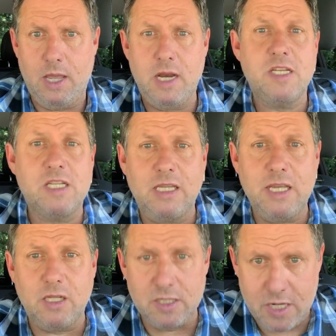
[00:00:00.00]
It is
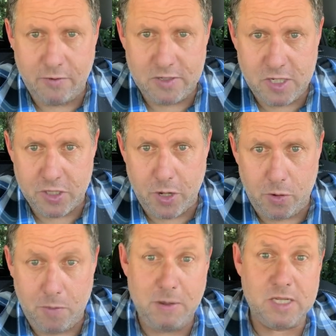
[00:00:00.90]
illegal in San
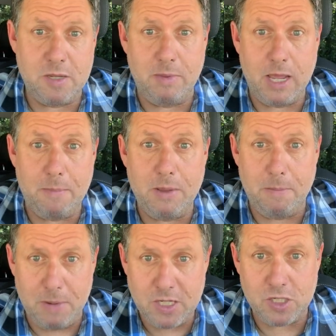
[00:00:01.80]
Francisco to pick somebody up in the
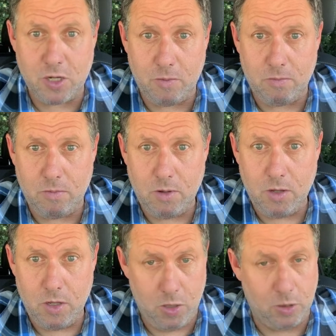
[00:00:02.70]
bus zone.
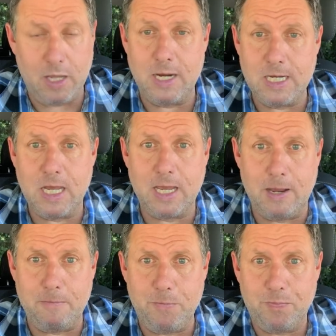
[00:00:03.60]
You'll get a
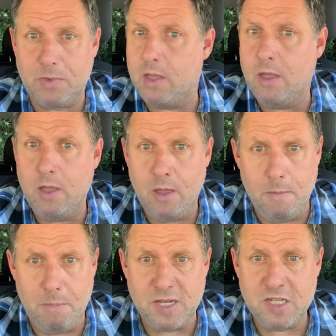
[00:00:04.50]
ticket.
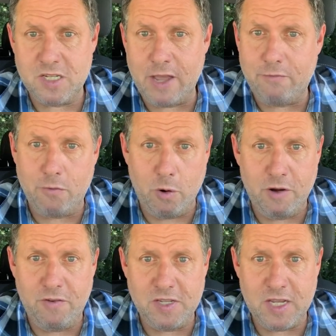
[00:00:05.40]
Buses have
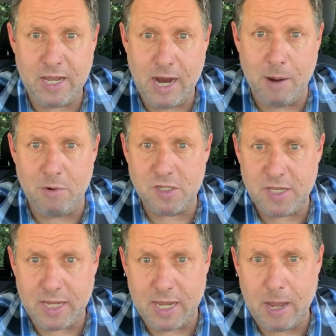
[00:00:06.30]
forward-facing cameras.
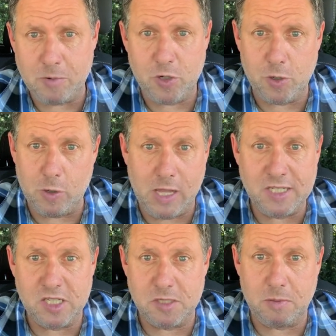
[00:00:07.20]
They can capture your
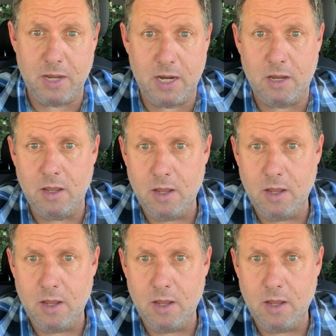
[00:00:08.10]
license plate.